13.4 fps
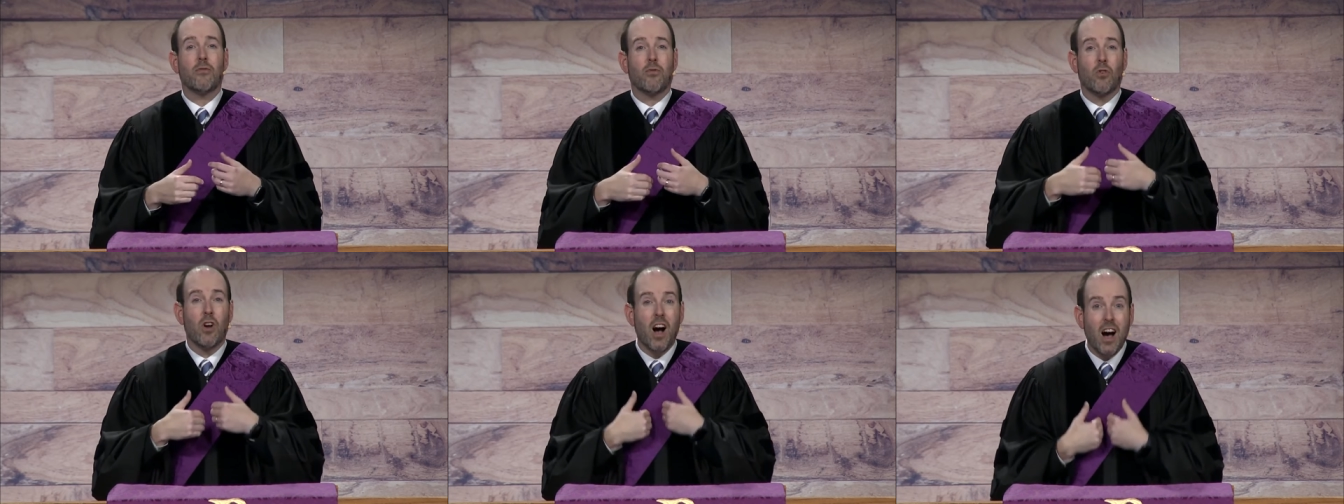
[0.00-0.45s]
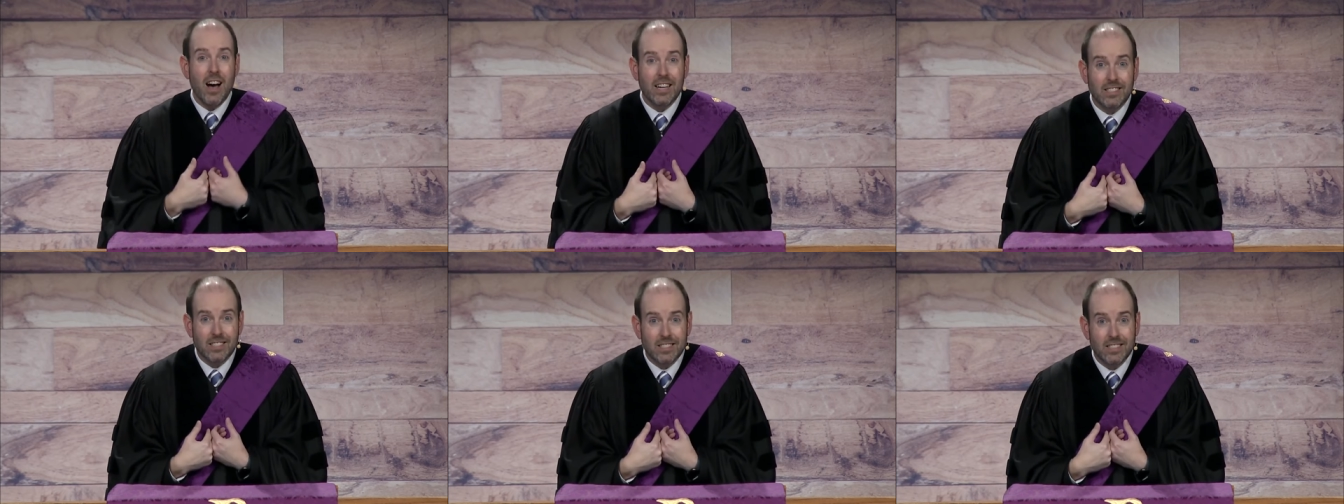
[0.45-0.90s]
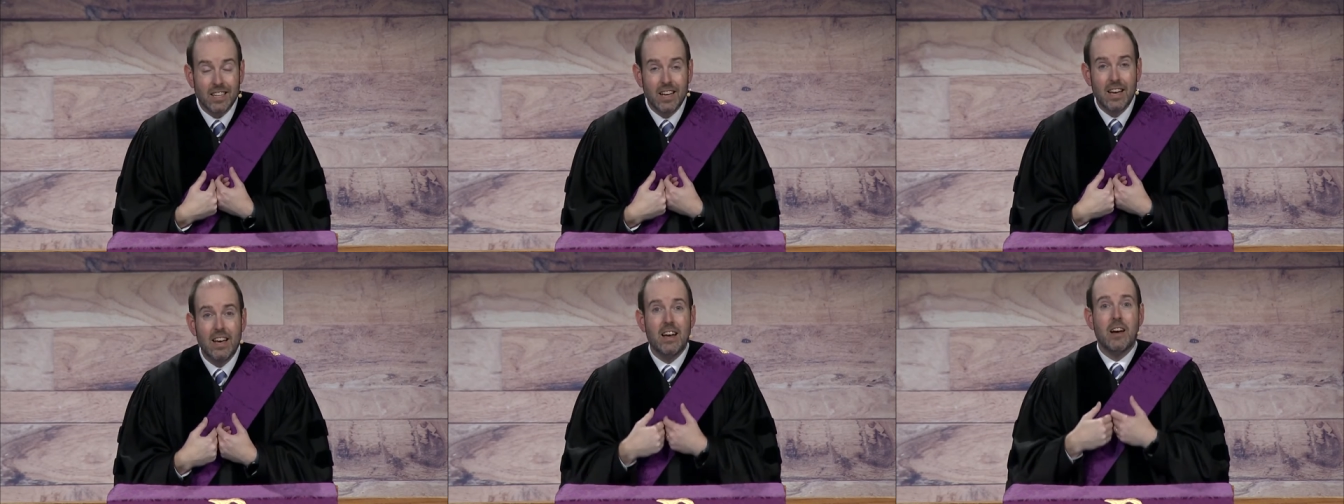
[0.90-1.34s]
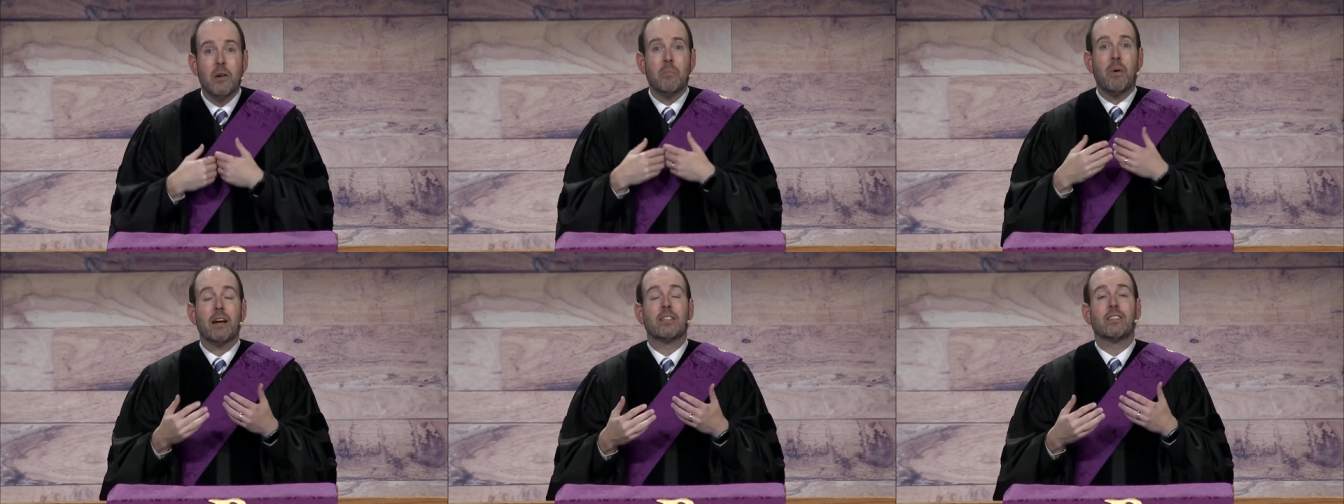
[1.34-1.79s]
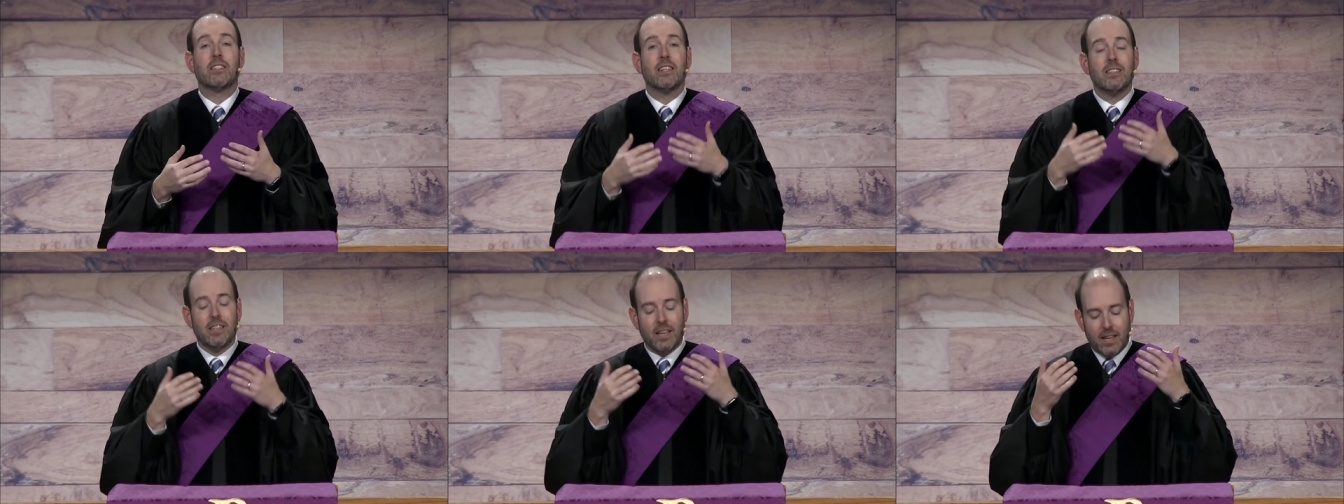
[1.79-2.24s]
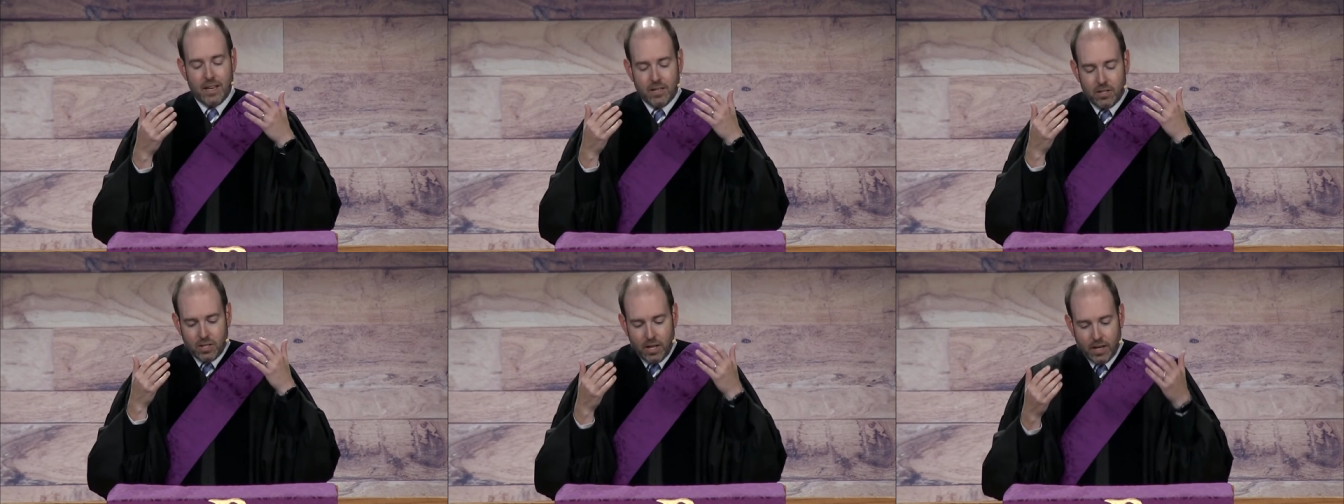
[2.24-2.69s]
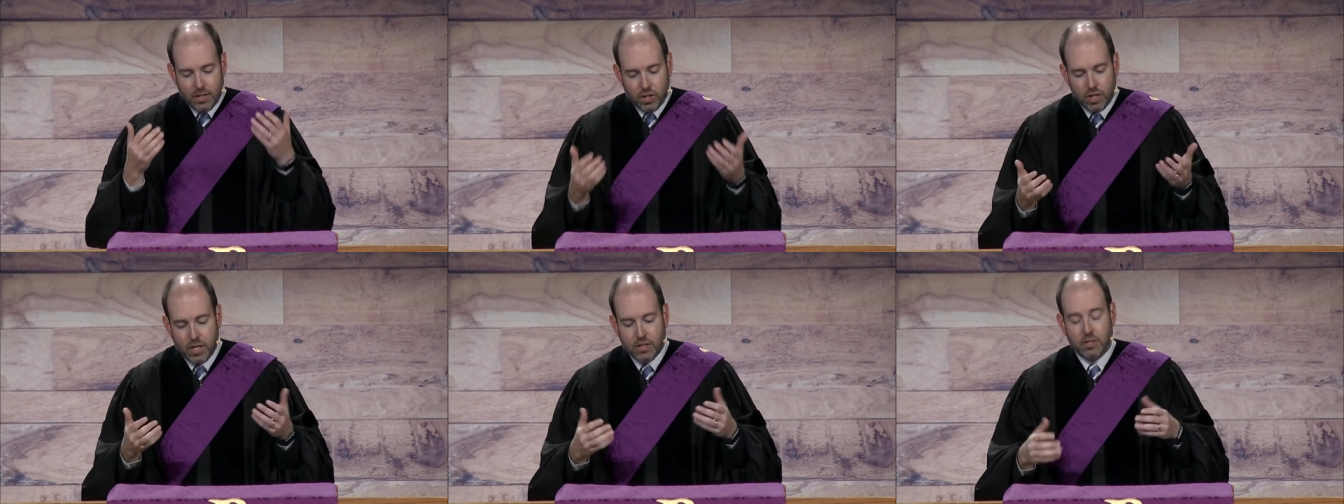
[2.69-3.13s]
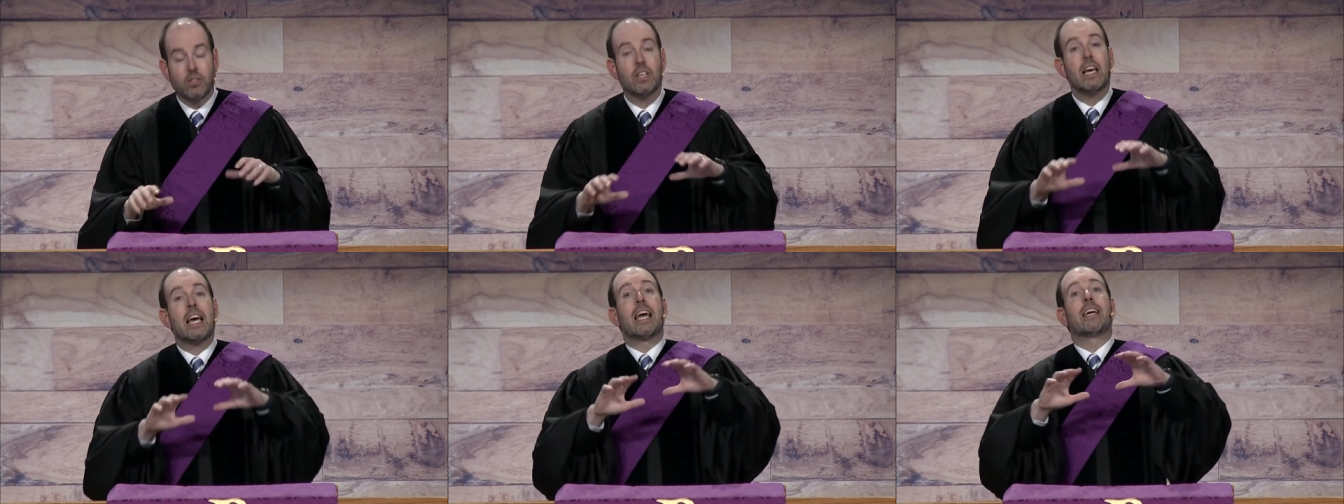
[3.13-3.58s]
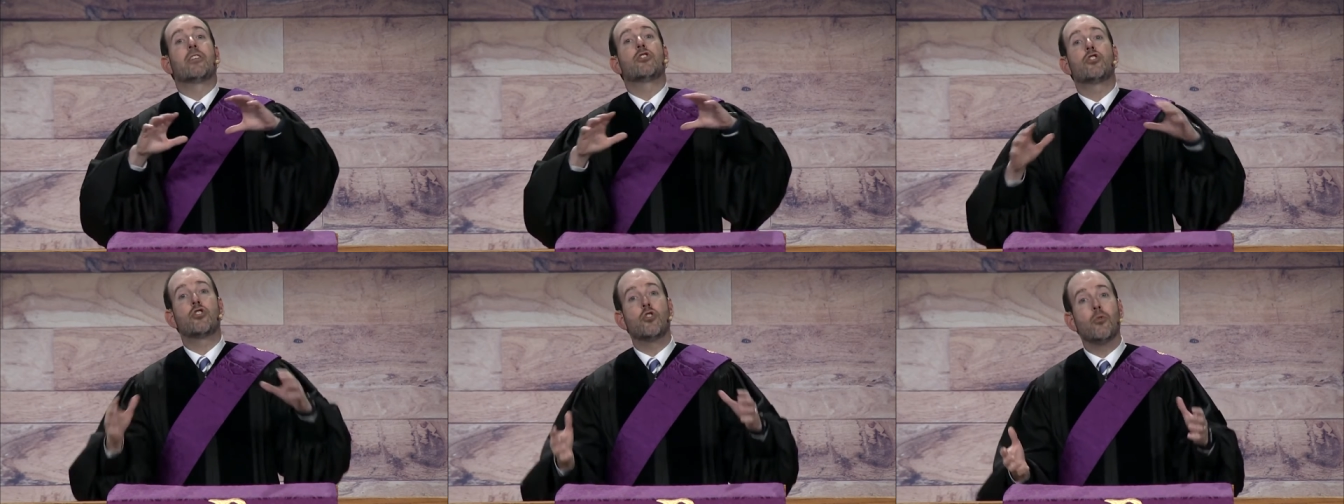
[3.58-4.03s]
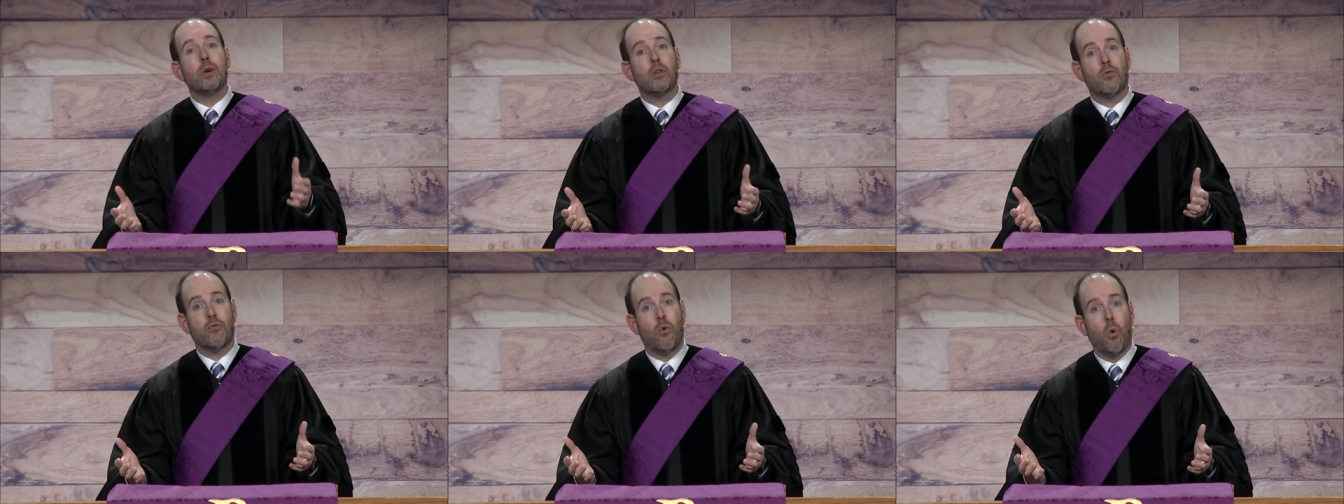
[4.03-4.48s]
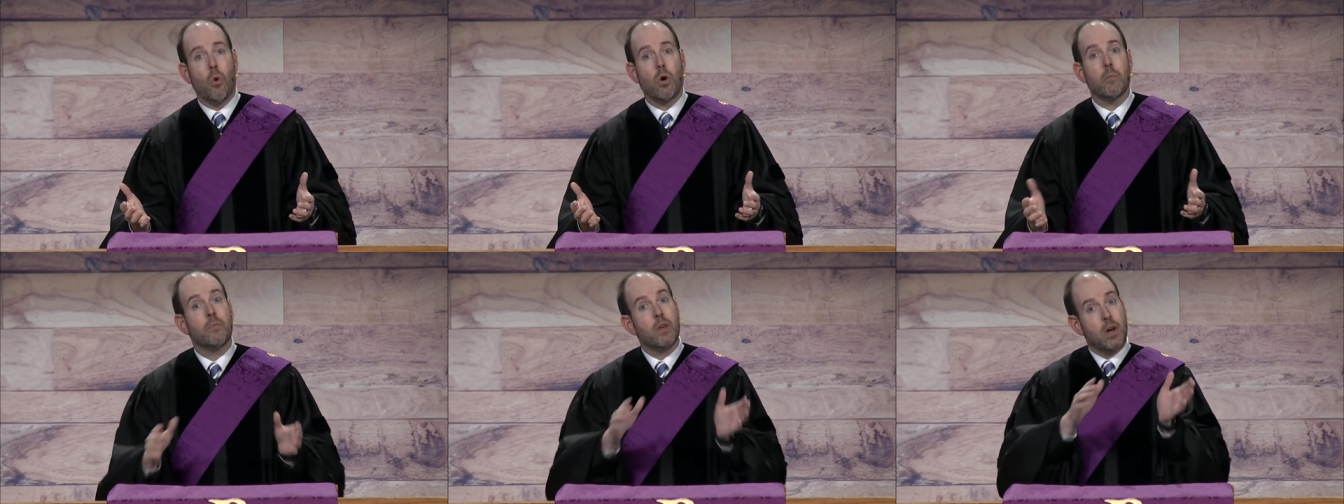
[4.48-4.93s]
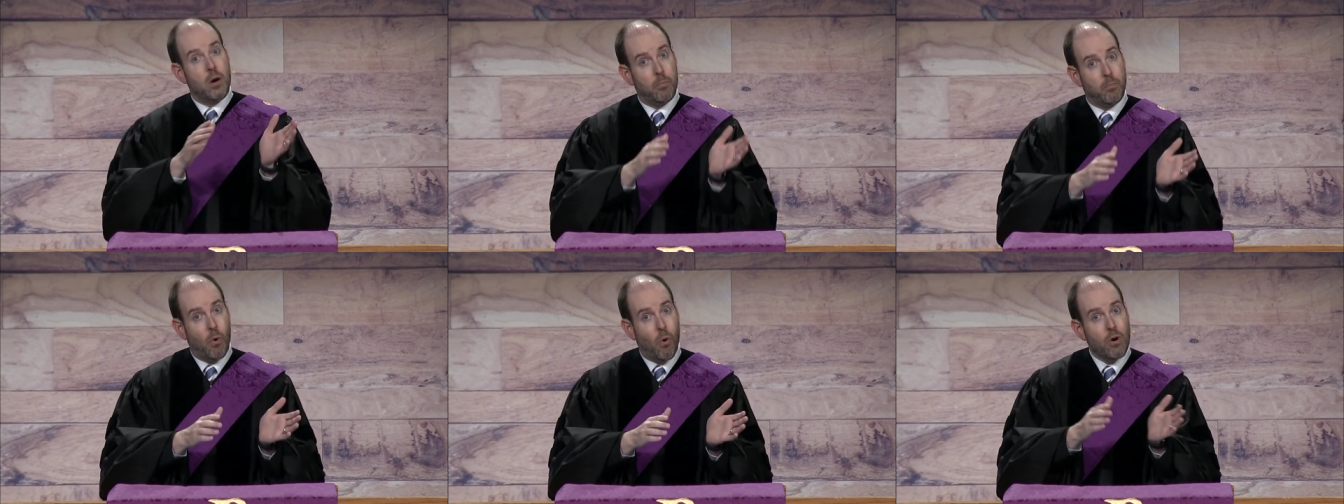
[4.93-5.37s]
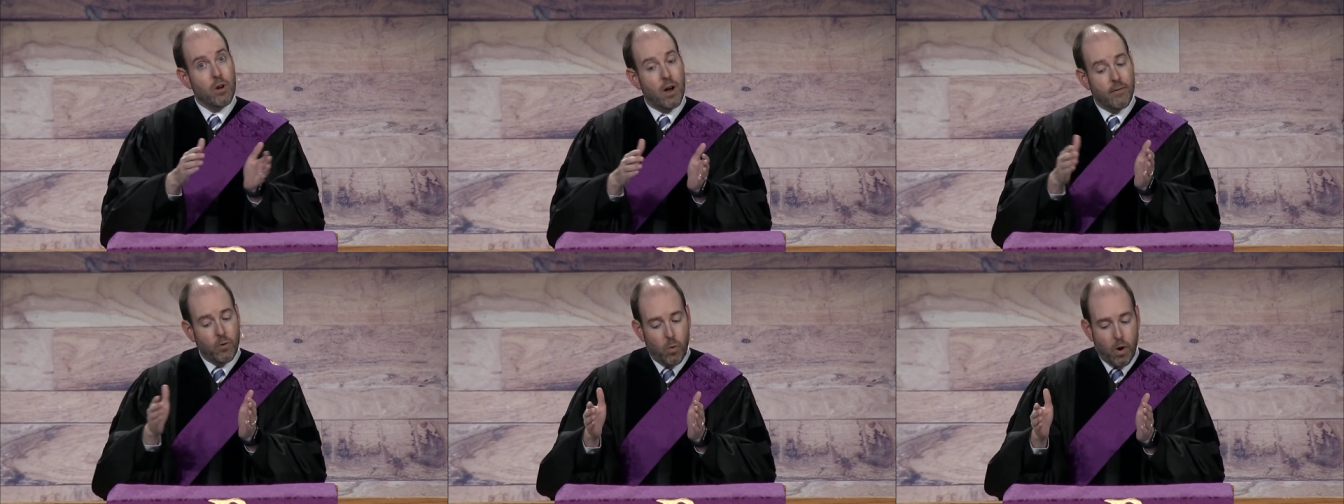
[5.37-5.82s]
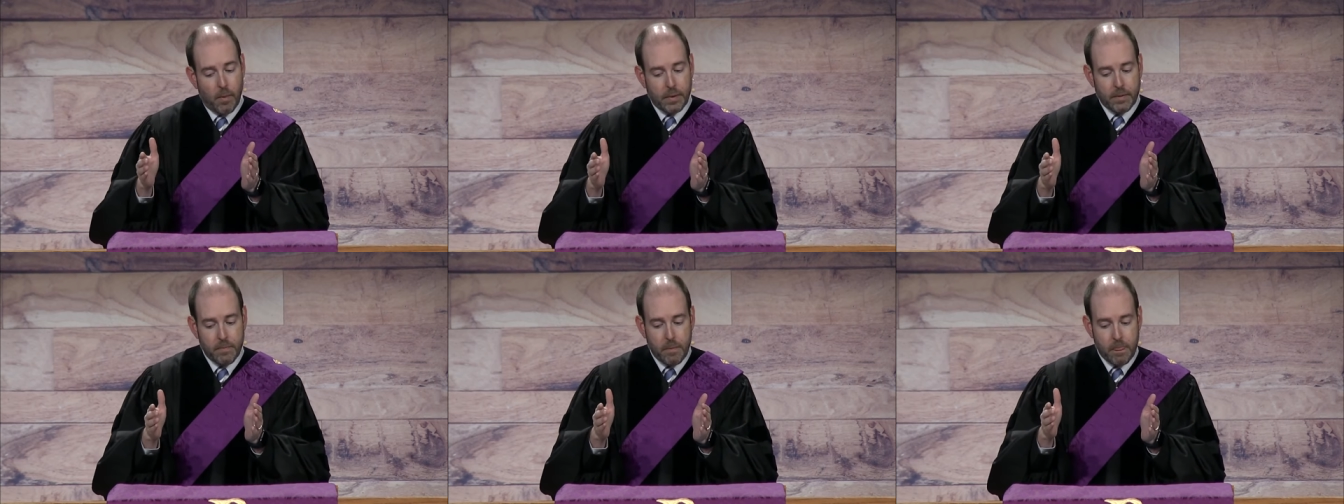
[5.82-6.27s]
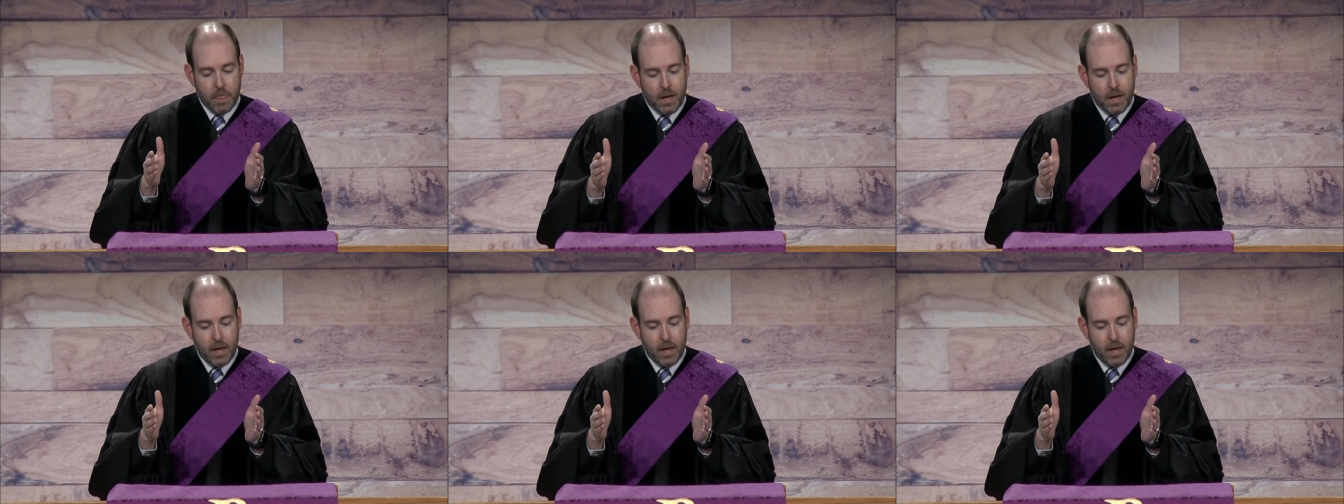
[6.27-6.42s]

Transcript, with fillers: for us by sending his son Jesus in human form, born of a woman,